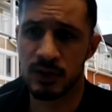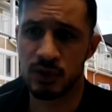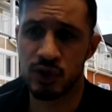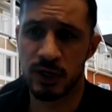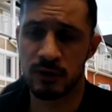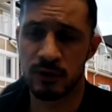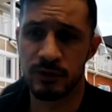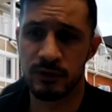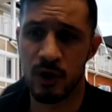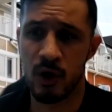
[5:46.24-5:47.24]

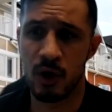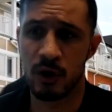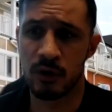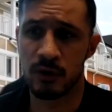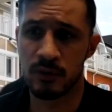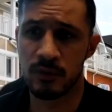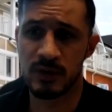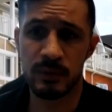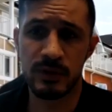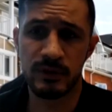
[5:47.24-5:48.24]
shareholders are
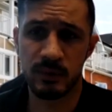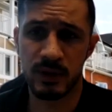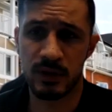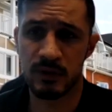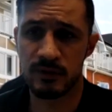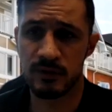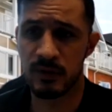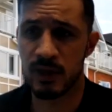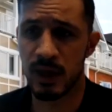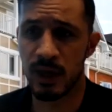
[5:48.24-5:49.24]
subleasing because
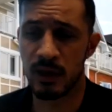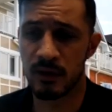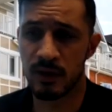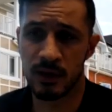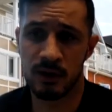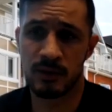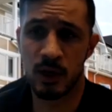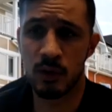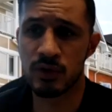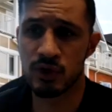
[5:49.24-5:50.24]
they
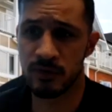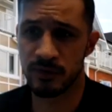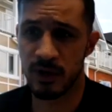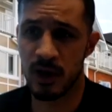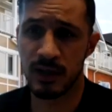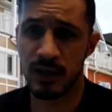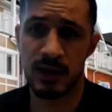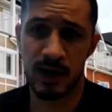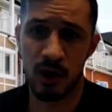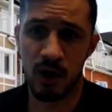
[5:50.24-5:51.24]
own a share of stock and then
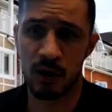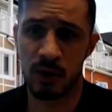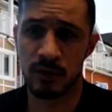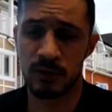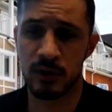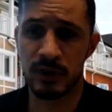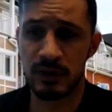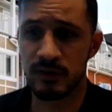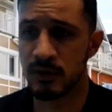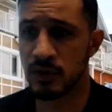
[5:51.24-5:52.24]
they are
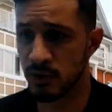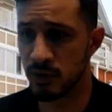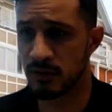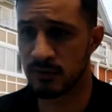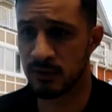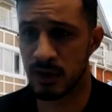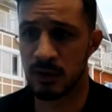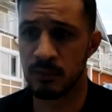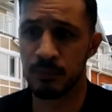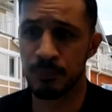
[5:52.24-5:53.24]
leasing the units.
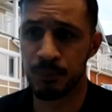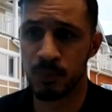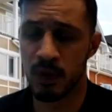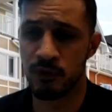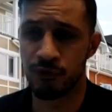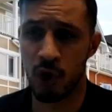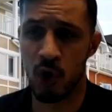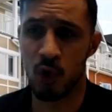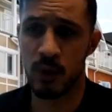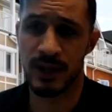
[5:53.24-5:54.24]

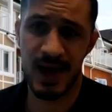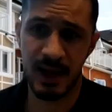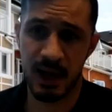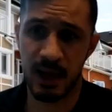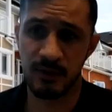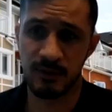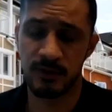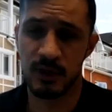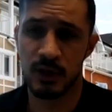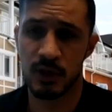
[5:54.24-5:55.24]
So in that
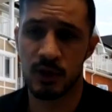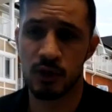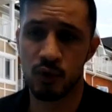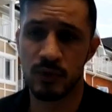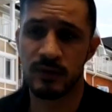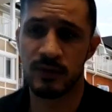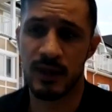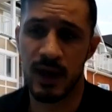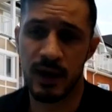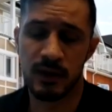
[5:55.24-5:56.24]
case, you would
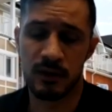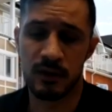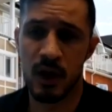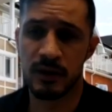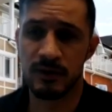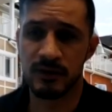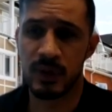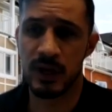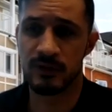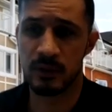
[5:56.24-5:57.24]
say that the law does
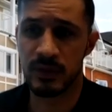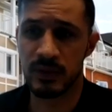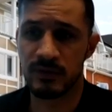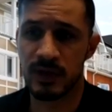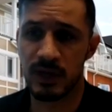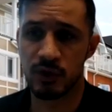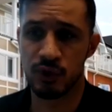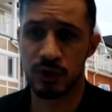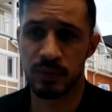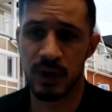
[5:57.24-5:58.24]
apply to subleasing, and you
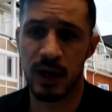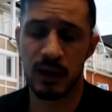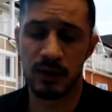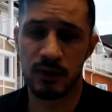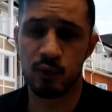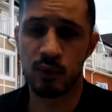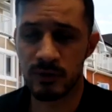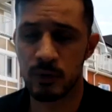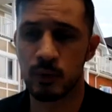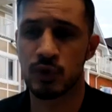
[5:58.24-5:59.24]
should apply
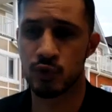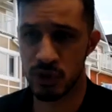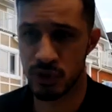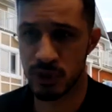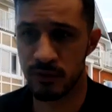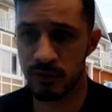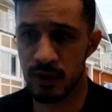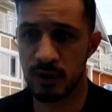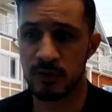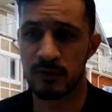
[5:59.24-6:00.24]
reasonable restrictions
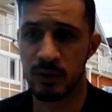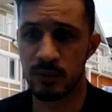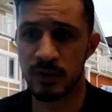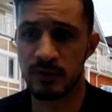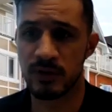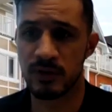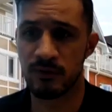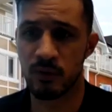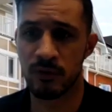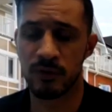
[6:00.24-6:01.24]
to subleasing
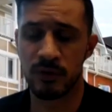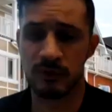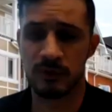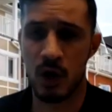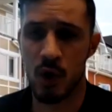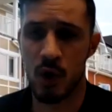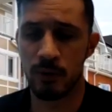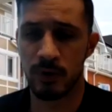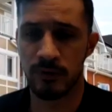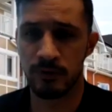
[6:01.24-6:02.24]
for a stock
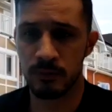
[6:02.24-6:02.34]
cooperative.